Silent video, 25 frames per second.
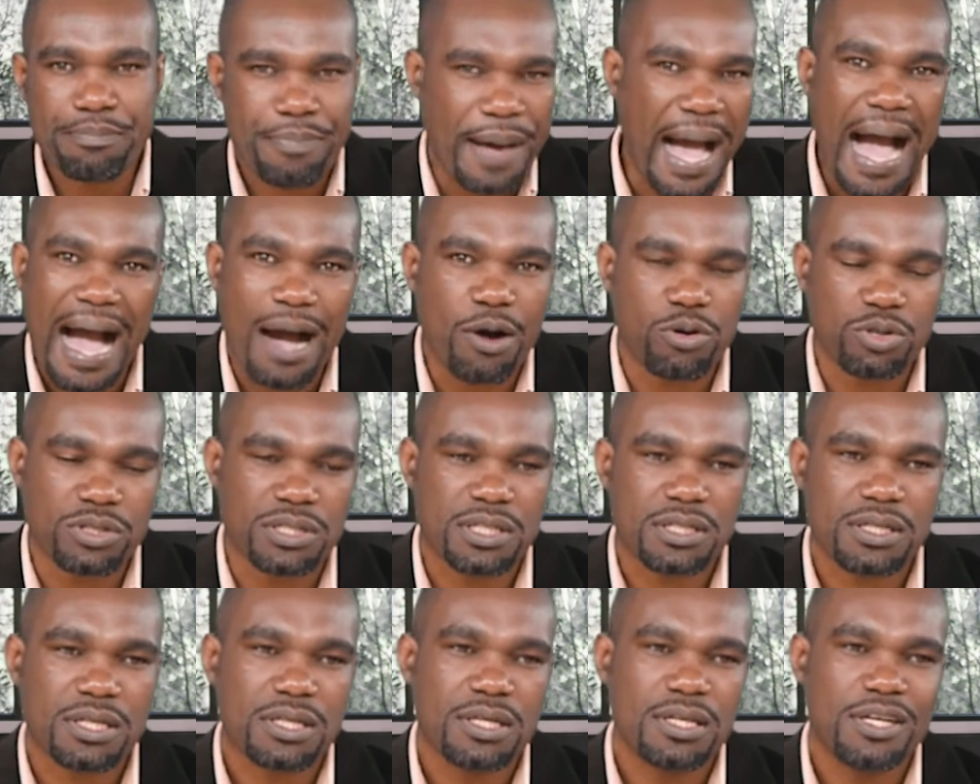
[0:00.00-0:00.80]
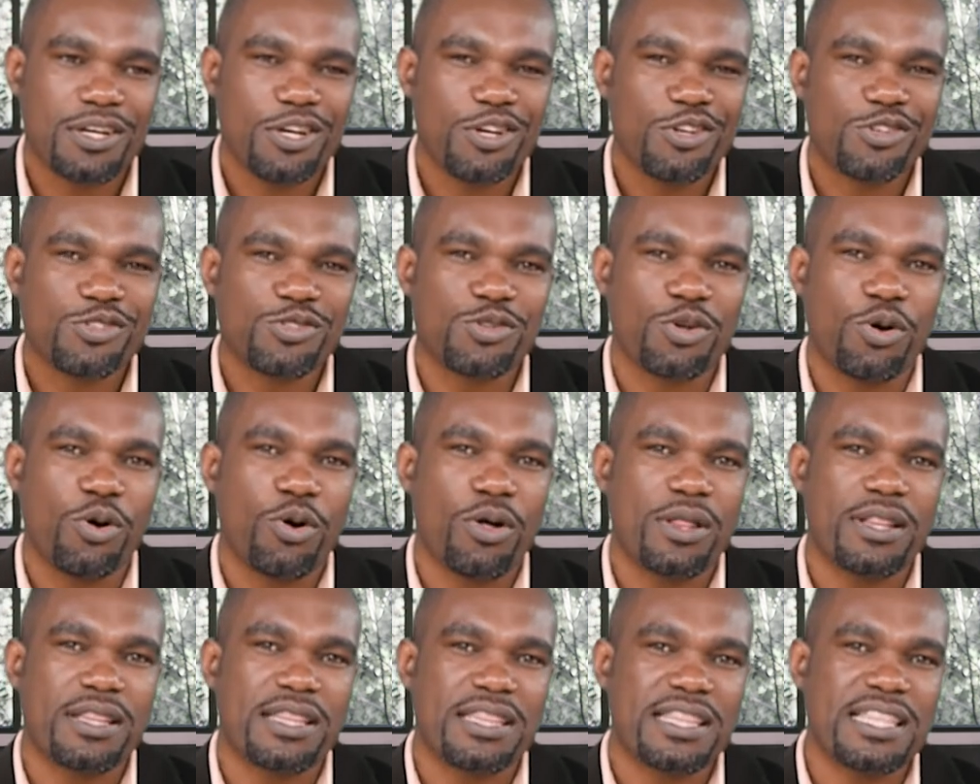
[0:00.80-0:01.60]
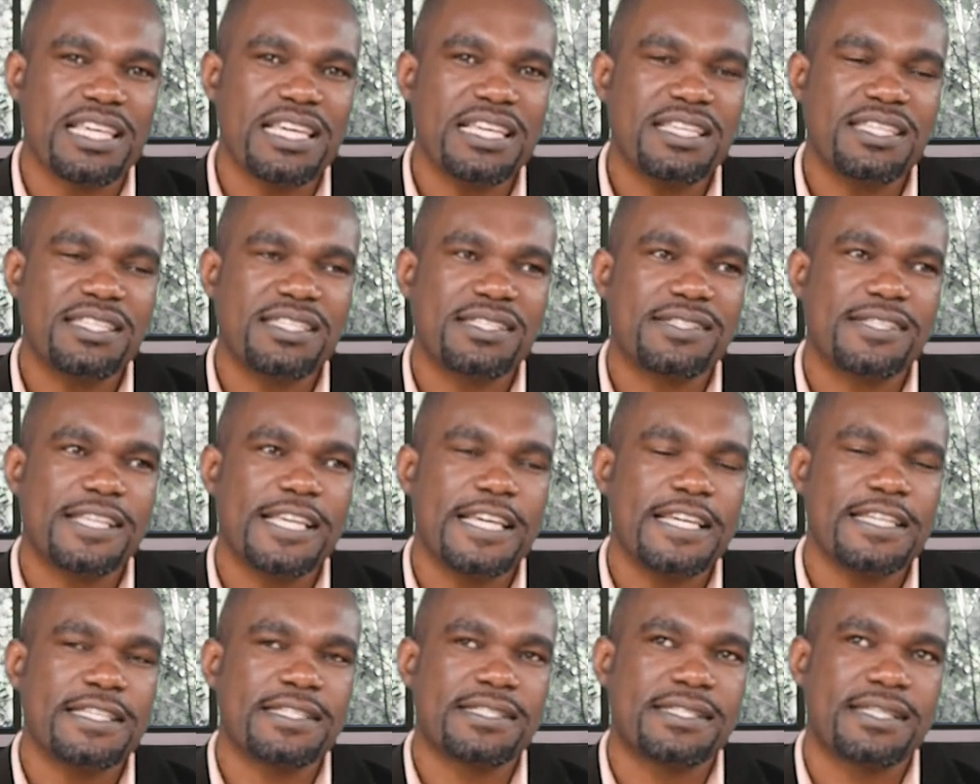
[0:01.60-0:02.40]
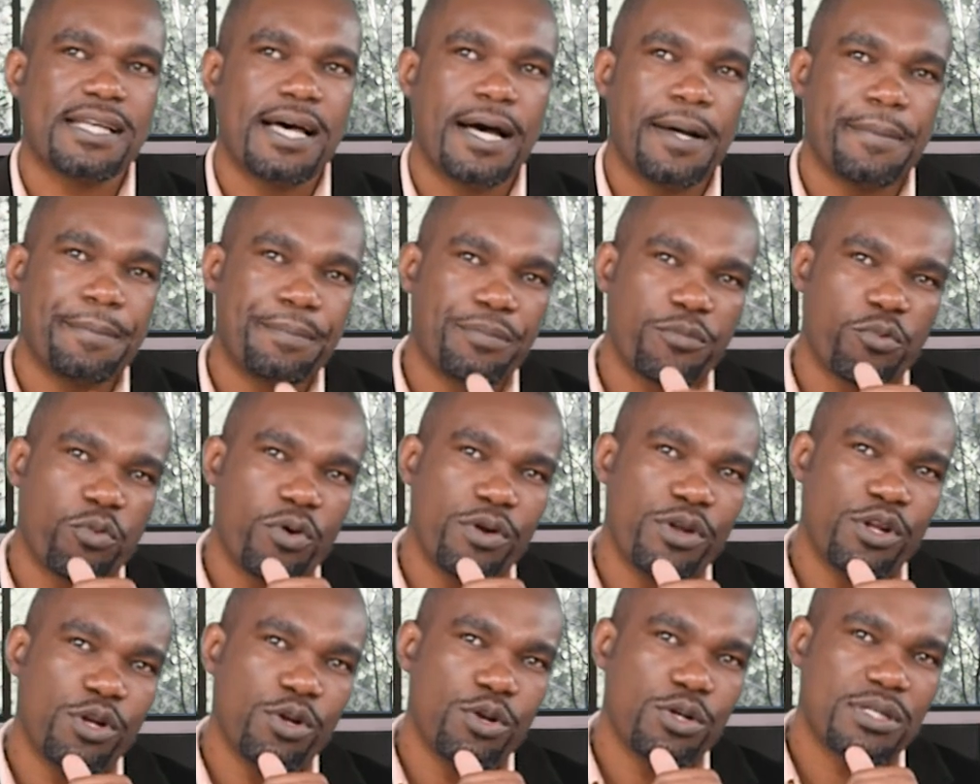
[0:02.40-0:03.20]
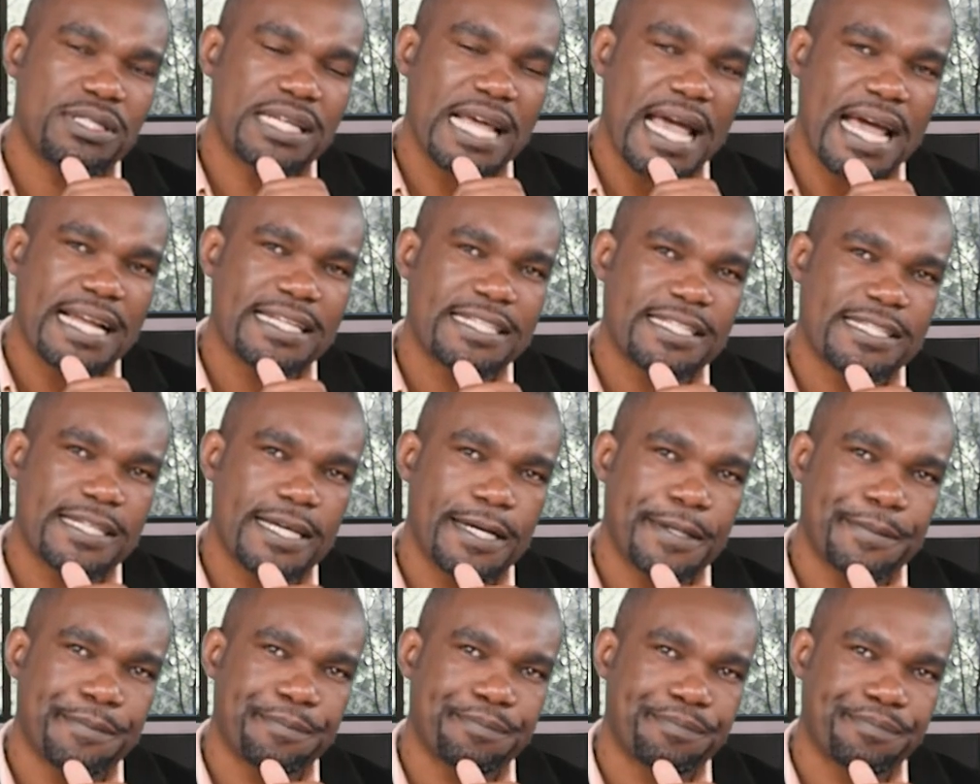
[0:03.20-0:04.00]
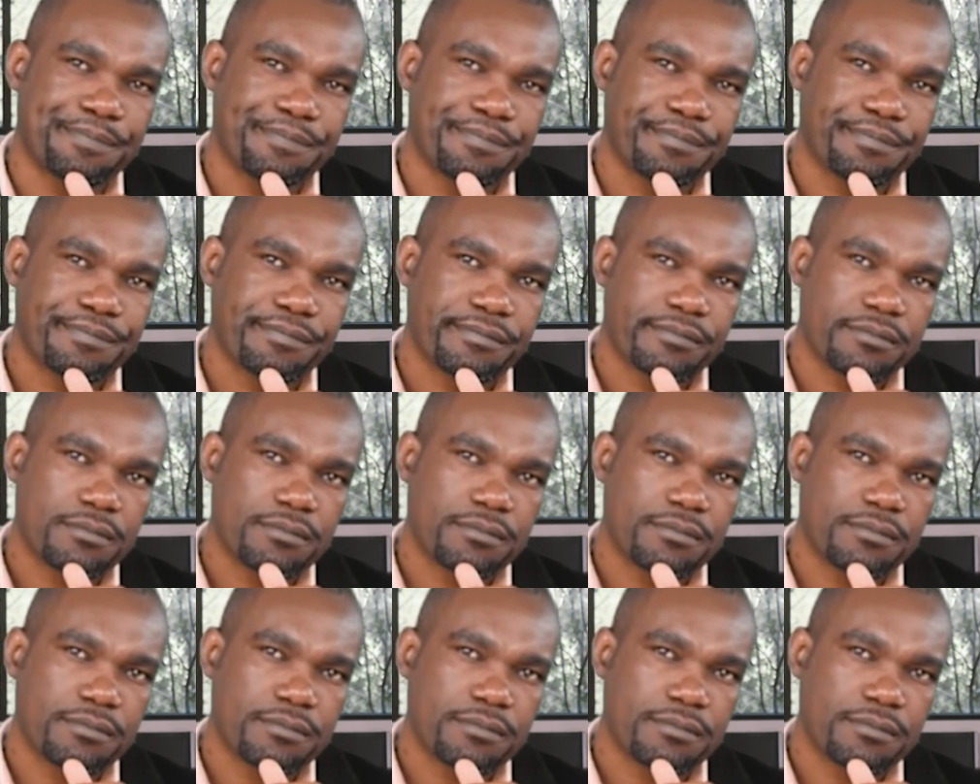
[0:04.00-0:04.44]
bound. So, this is um, when you looked at um,